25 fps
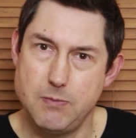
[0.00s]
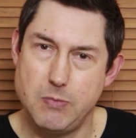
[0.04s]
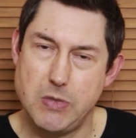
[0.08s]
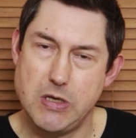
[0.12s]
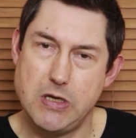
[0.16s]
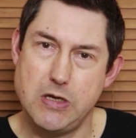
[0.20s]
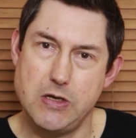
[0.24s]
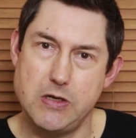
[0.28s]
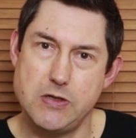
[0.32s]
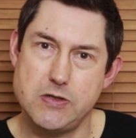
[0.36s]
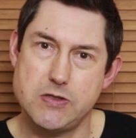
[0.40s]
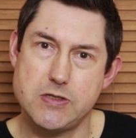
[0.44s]

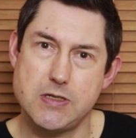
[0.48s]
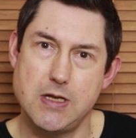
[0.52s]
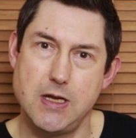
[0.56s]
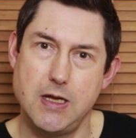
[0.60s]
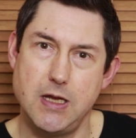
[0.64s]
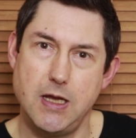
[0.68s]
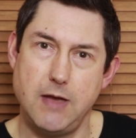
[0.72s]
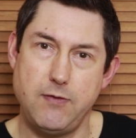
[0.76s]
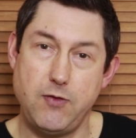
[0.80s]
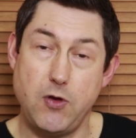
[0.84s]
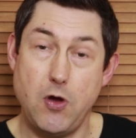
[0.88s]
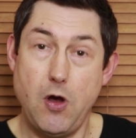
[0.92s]
because
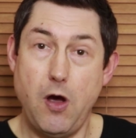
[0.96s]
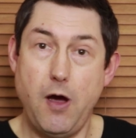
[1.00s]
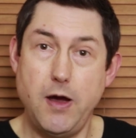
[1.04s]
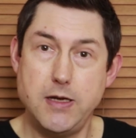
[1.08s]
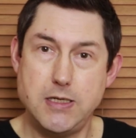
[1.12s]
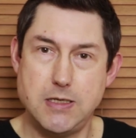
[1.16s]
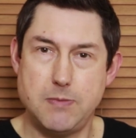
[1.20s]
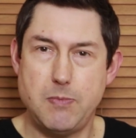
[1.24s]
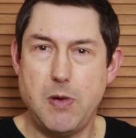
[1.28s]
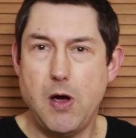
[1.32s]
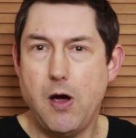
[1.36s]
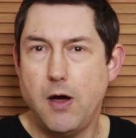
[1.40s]
if you
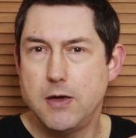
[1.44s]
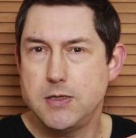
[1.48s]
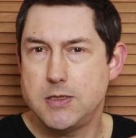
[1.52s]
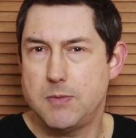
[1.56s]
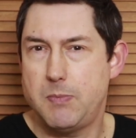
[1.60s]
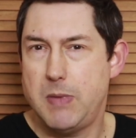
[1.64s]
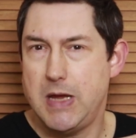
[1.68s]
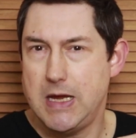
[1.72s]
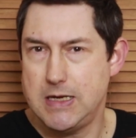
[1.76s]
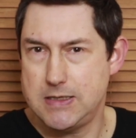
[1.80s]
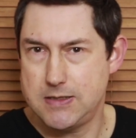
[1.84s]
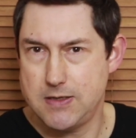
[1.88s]
hide it behind
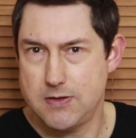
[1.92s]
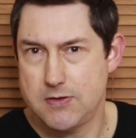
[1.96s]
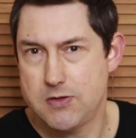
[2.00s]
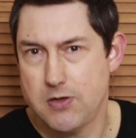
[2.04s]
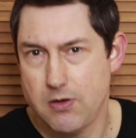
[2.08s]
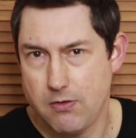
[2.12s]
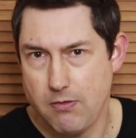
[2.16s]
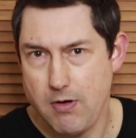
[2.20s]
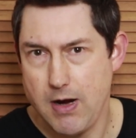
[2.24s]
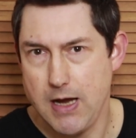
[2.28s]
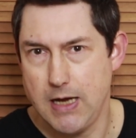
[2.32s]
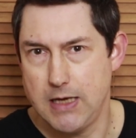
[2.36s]
a piece of
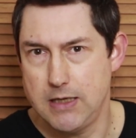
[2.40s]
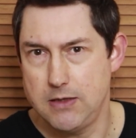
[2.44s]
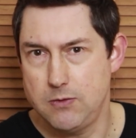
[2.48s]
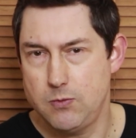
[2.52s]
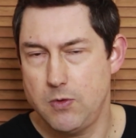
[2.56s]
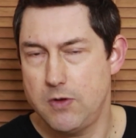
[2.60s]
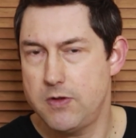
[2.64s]
terrain,